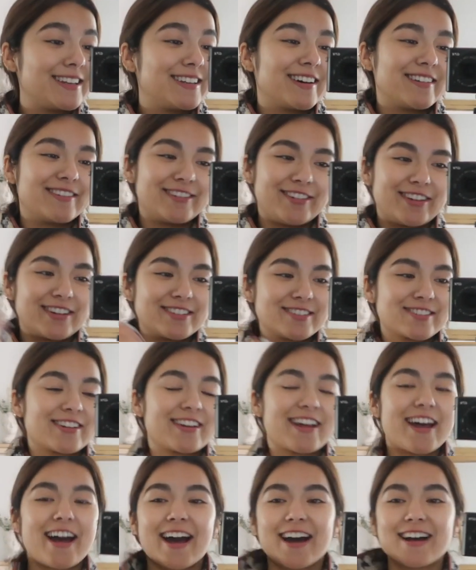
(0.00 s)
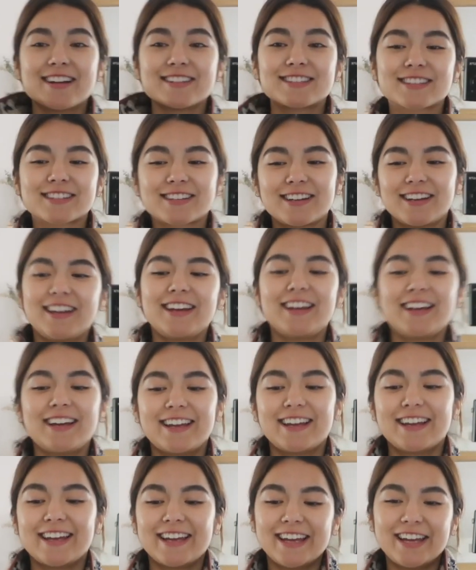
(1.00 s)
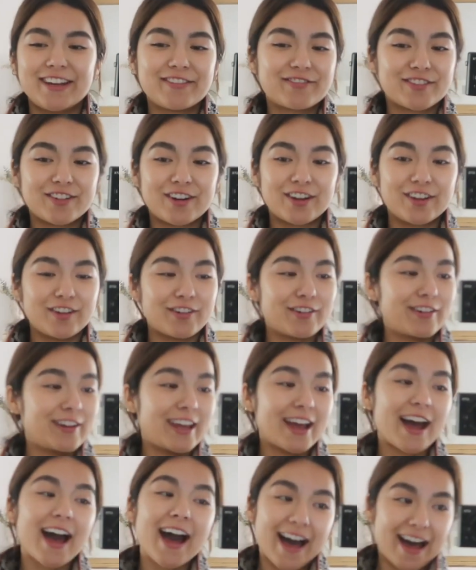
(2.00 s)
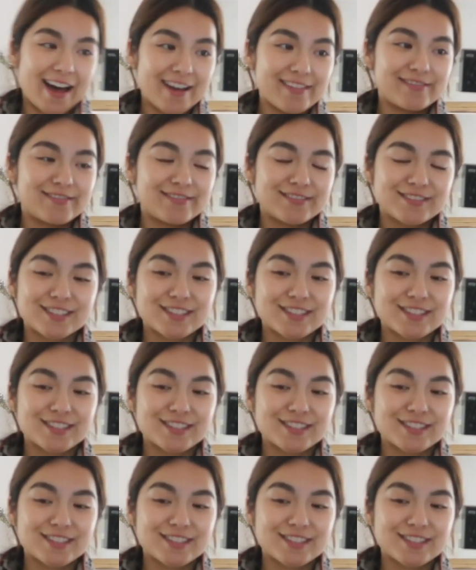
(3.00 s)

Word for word: know you guys are going to ask. If not, you already have.